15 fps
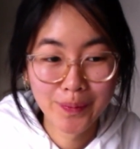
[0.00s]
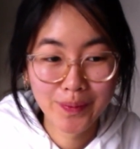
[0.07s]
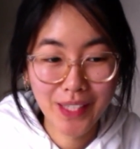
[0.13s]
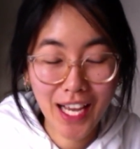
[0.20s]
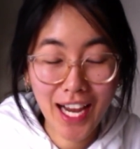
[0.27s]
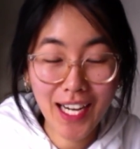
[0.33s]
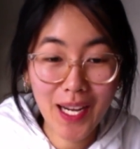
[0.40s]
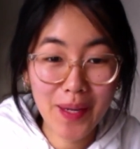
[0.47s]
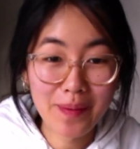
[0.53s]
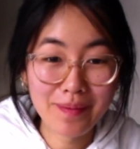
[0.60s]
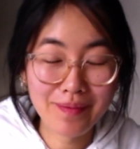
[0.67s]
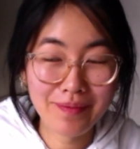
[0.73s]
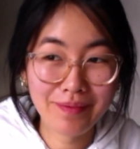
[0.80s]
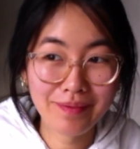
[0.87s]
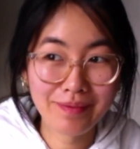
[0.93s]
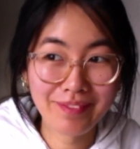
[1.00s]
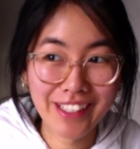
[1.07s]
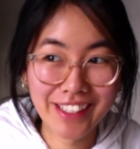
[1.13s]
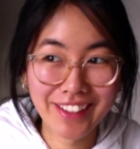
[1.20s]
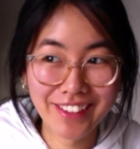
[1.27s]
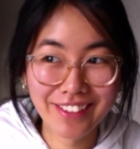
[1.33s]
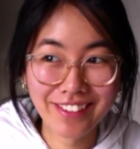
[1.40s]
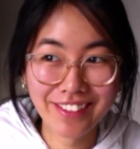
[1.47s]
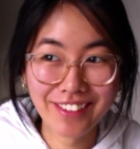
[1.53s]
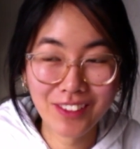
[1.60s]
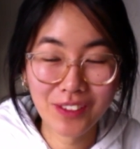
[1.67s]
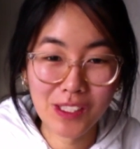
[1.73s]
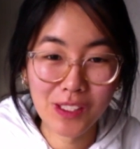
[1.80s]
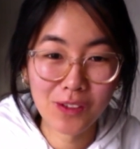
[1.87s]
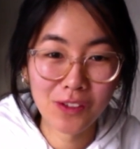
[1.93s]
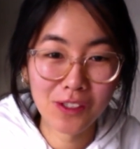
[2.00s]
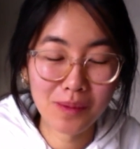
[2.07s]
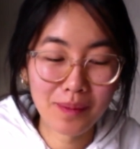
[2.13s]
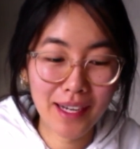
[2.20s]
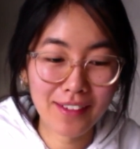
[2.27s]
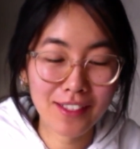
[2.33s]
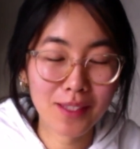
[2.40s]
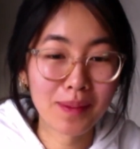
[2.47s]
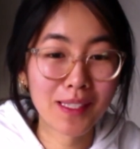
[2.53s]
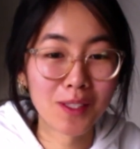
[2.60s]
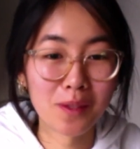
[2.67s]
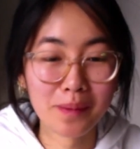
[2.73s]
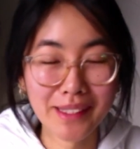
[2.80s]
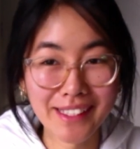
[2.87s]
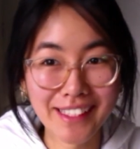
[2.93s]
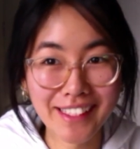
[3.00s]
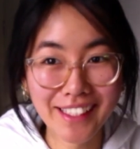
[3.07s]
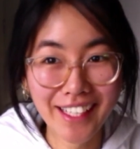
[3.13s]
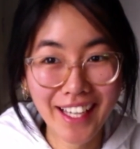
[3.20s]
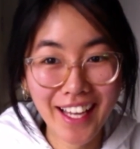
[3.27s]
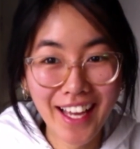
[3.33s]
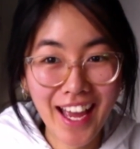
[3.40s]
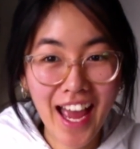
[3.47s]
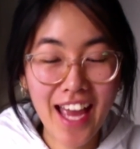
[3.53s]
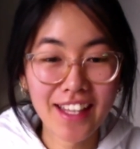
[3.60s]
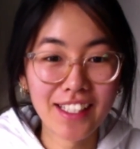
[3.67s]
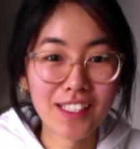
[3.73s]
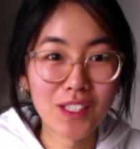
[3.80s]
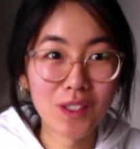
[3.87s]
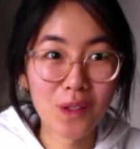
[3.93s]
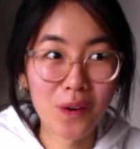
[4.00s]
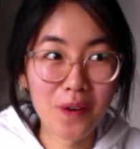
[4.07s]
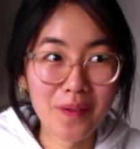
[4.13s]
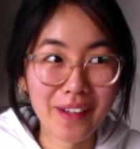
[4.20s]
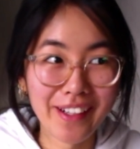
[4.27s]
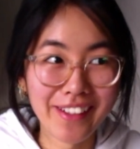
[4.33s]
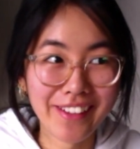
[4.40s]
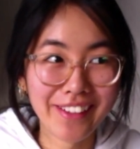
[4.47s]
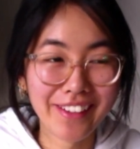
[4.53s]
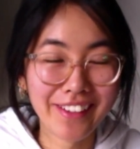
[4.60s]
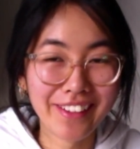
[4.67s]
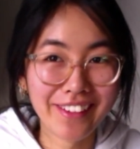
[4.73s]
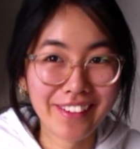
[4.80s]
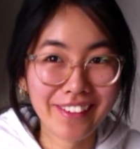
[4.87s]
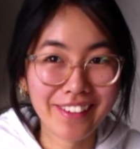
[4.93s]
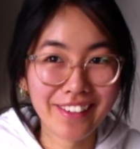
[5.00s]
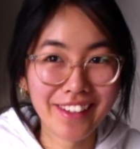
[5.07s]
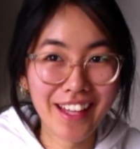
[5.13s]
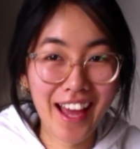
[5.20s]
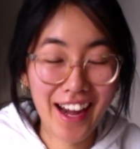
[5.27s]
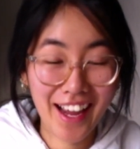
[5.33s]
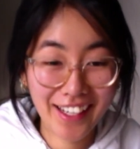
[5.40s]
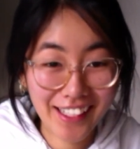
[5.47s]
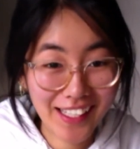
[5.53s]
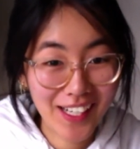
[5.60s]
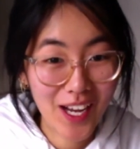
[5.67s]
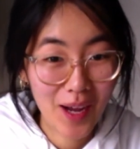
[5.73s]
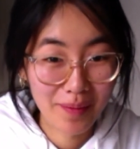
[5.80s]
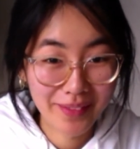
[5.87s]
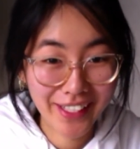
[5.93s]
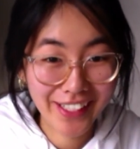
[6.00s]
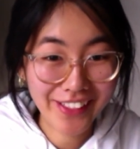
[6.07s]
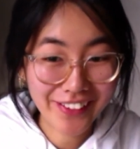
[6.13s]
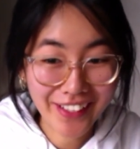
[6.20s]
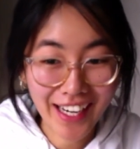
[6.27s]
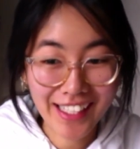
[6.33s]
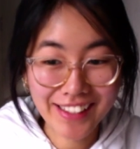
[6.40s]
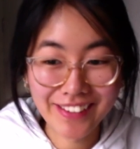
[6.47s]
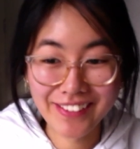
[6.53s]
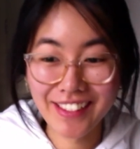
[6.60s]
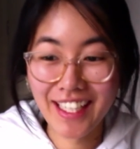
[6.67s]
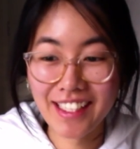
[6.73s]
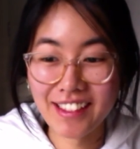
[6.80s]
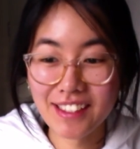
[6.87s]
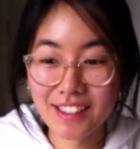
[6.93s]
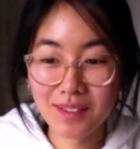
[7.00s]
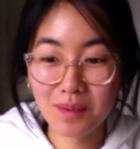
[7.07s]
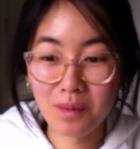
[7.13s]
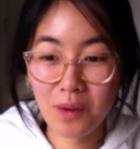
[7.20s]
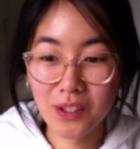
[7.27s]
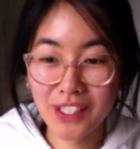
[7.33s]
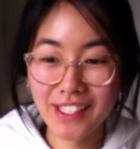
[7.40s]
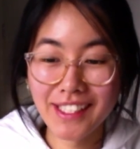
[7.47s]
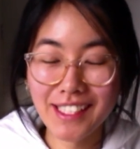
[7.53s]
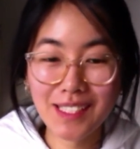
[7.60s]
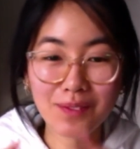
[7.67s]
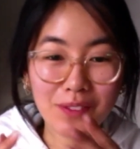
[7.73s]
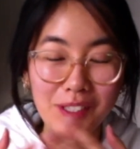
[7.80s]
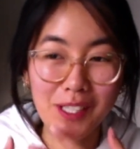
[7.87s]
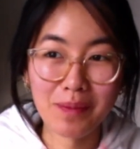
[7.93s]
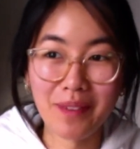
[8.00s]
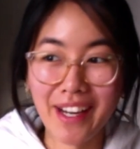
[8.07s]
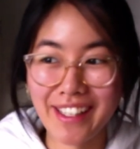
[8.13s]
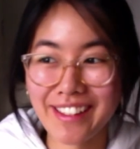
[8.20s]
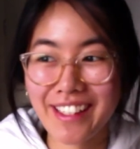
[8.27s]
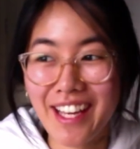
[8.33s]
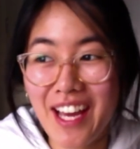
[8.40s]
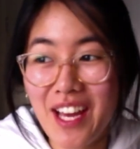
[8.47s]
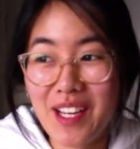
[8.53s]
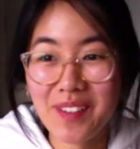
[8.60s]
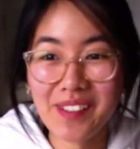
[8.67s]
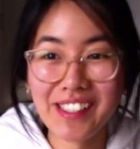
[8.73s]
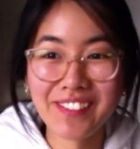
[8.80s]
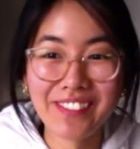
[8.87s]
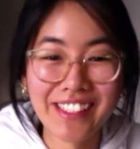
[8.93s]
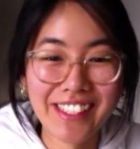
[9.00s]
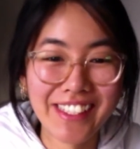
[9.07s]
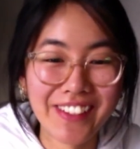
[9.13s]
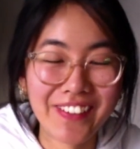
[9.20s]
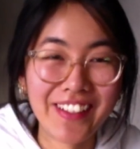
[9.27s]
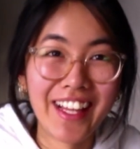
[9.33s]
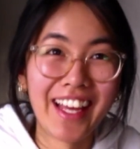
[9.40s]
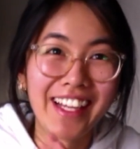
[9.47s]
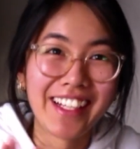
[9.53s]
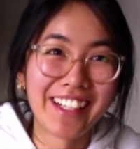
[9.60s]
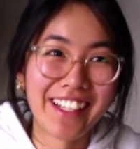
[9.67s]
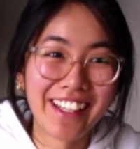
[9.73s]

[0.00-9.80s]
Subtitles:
I kind of miss doing YouTube, but I've just been so busy. And there's so much that I can update you guys on and just watching this footage back makes me so like,